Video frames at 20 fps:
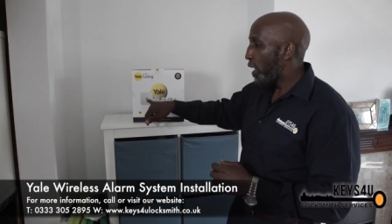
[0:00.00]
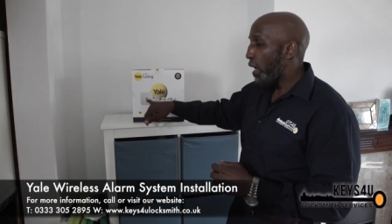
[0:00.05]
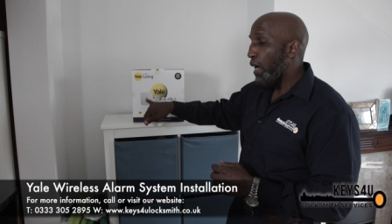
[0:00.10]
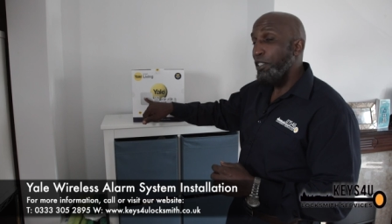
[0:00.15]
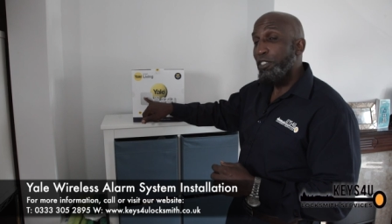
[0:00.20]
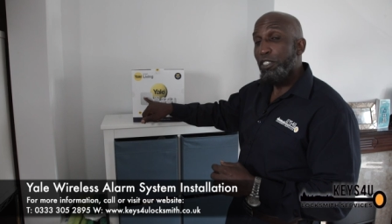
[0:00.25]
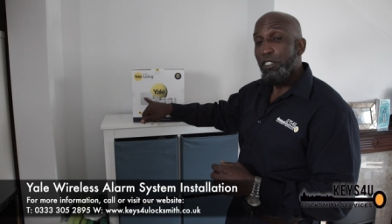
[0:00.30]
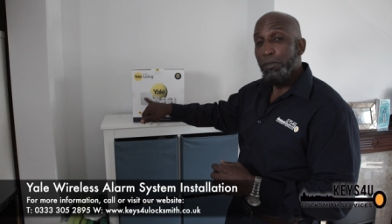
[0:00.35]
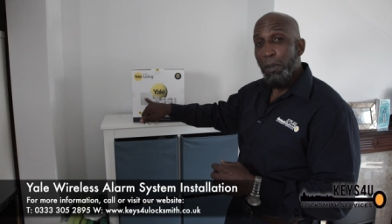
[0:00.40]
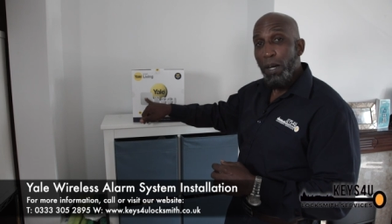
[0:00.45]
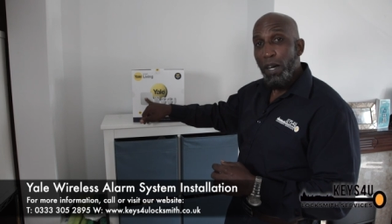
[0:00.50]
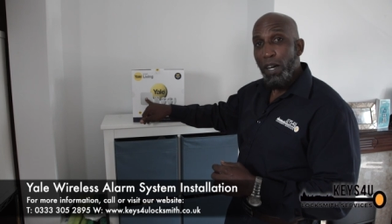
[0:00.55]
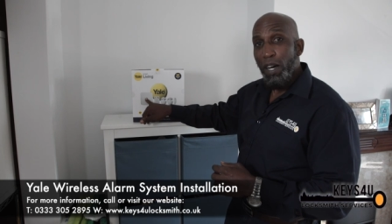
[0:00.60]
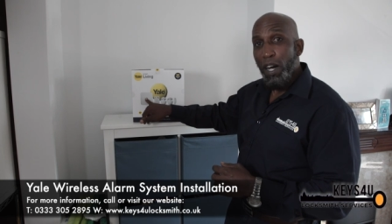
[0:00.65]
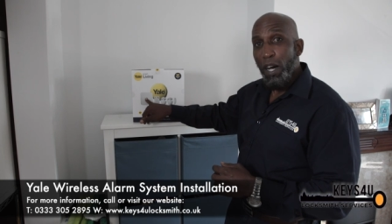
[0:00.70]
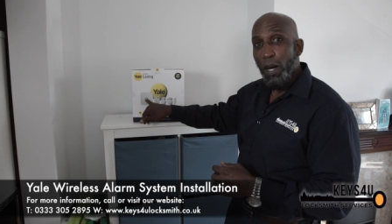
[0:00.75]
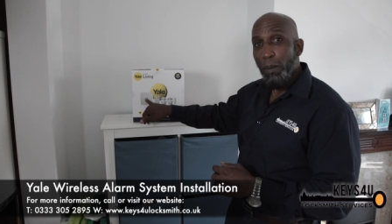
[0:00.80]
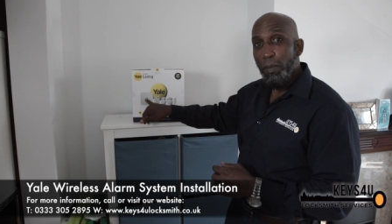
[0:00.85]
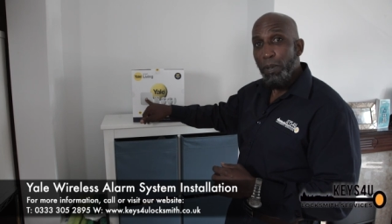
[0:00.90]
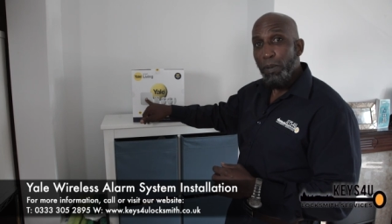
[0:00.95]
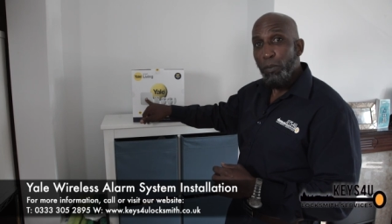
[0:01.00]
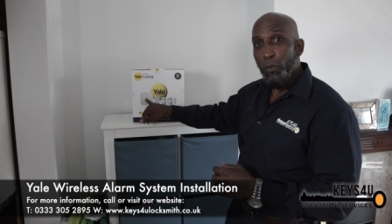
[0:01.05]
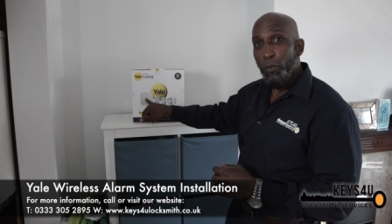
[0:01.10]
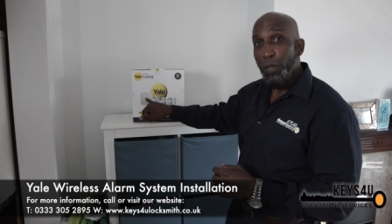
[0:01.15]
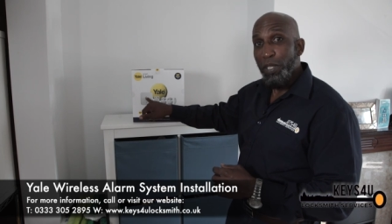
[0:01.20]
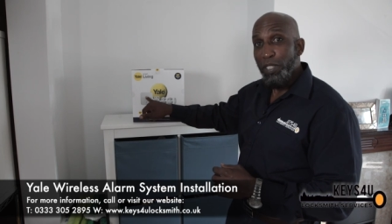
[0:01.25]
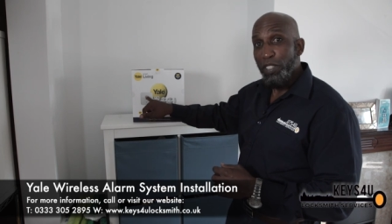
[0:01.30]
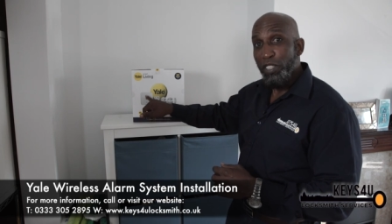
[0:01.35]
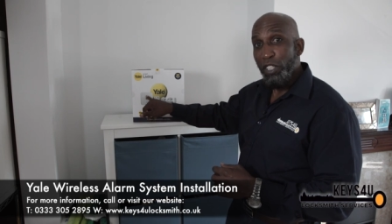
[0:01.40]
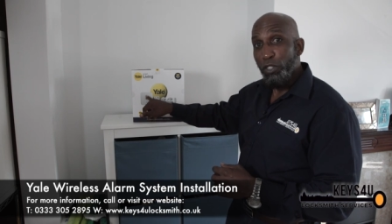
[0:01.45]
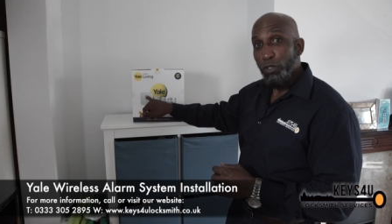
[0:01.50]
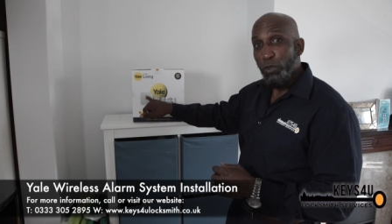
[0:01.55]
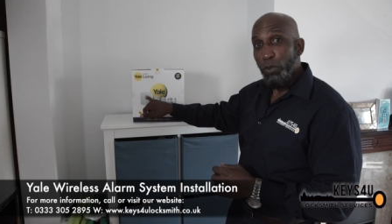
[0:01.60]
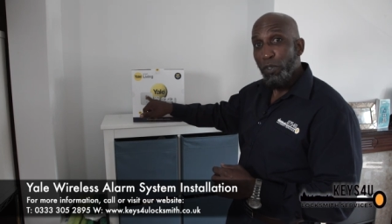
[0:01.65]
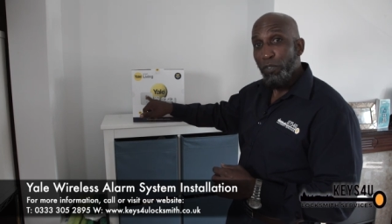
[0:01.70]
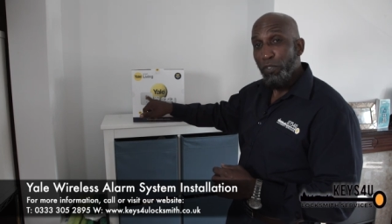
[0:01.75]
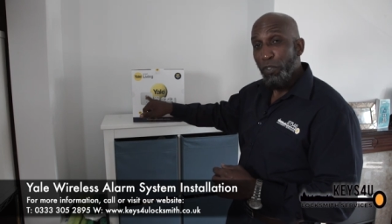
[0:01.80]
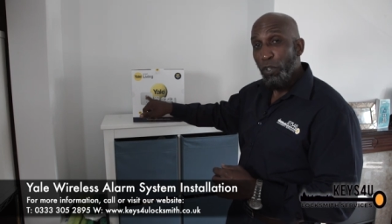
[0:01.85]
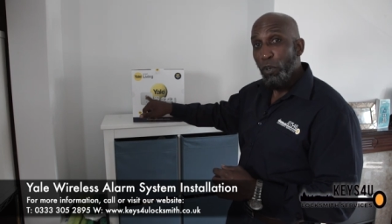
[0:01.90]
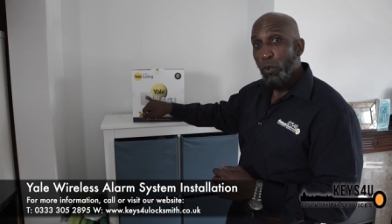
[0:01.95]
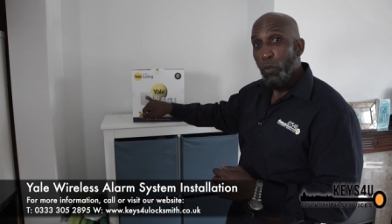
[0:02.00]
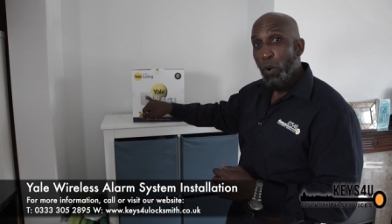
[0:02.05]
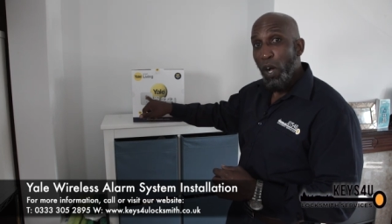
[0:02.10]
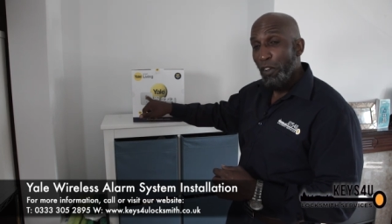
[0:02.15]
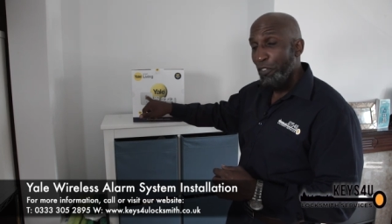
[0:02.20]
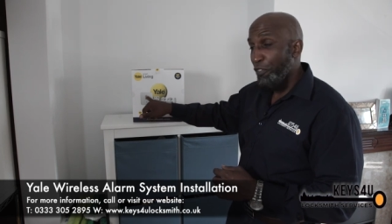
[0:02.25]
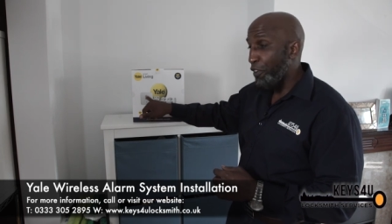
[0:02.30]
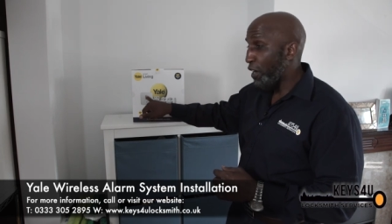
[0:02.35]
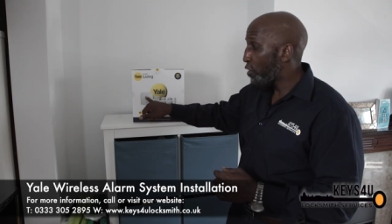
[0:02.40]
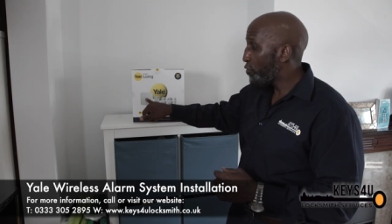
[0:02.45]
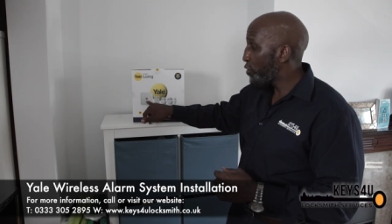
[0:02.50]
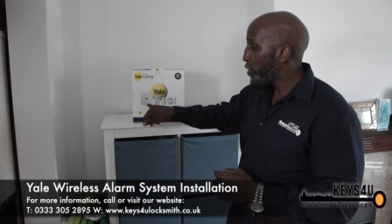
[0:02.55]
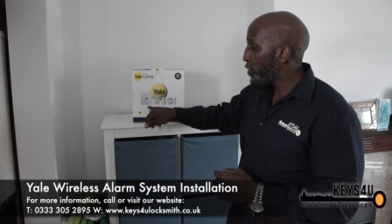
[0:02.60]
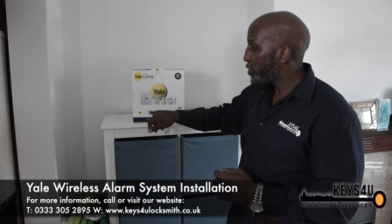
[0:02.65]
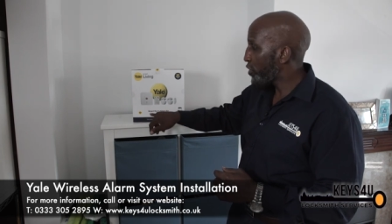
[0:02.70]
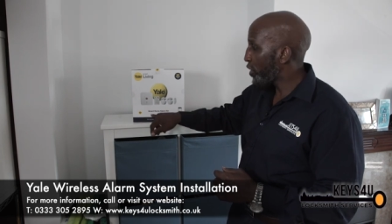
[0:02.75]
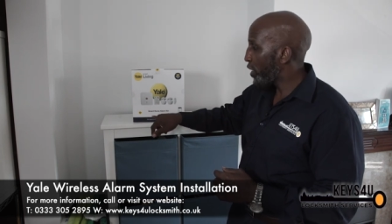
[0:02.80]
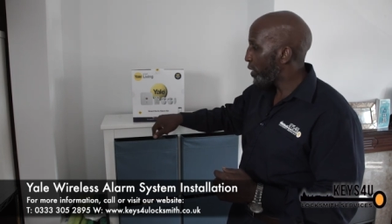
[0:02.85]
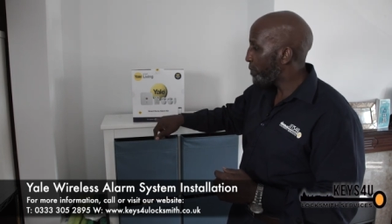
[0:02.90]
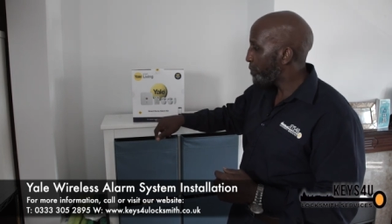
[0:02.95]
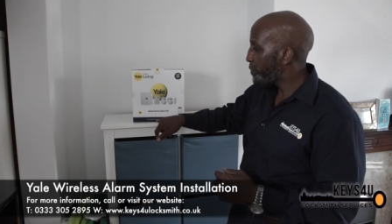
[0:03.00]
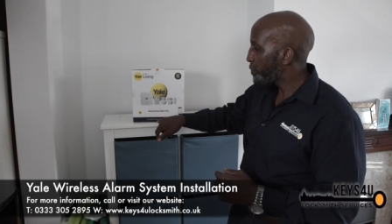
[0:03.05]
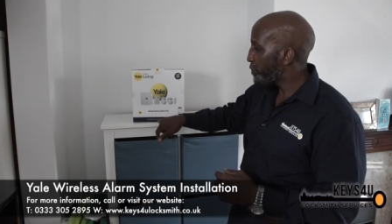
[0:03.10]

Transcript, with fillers: a smart hub which sits with your Wi-Fi router,